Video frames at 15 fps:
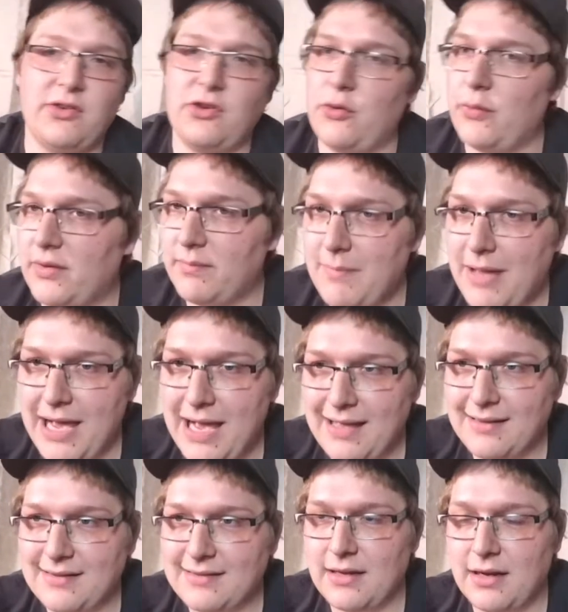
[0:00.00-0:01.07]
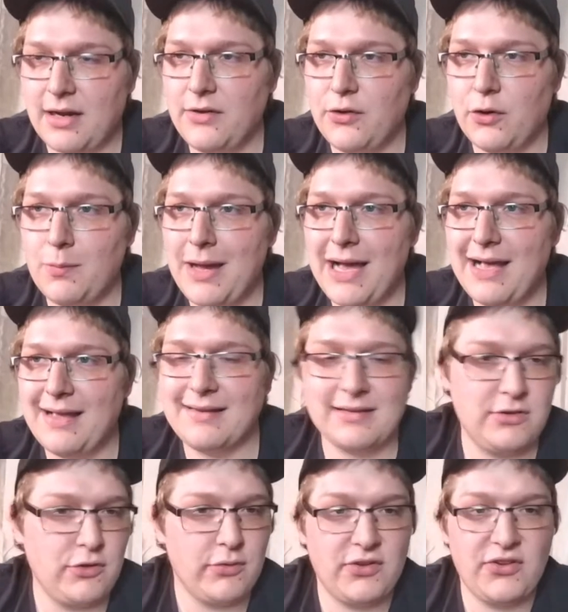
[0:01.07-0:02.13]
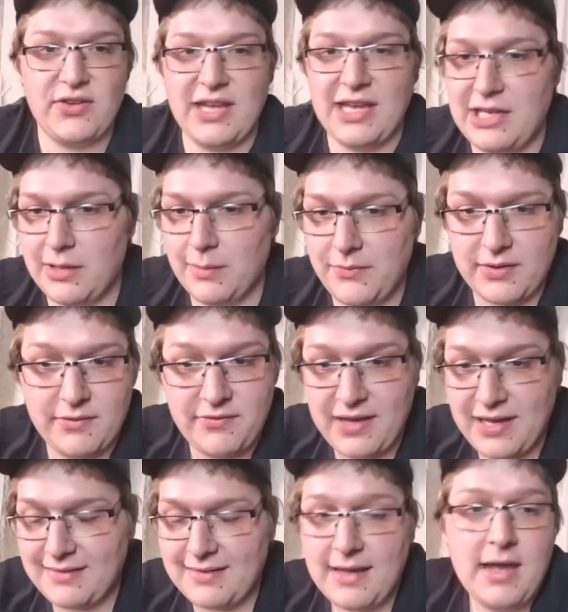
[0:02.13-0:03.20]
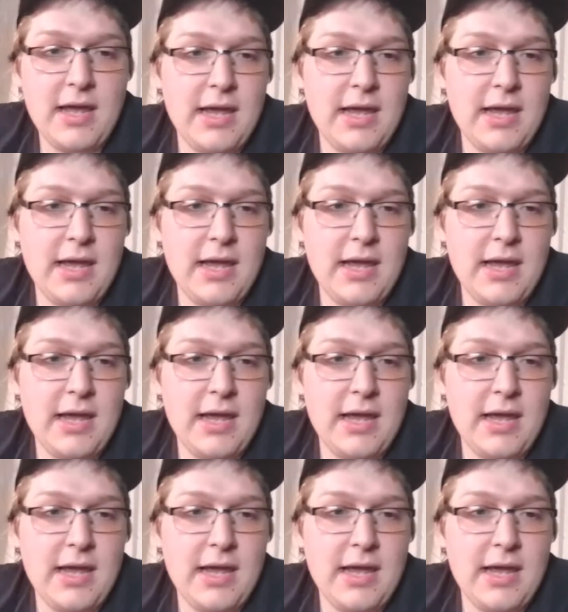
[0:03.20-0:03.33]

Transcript: doing no mask, doing stadiums and events.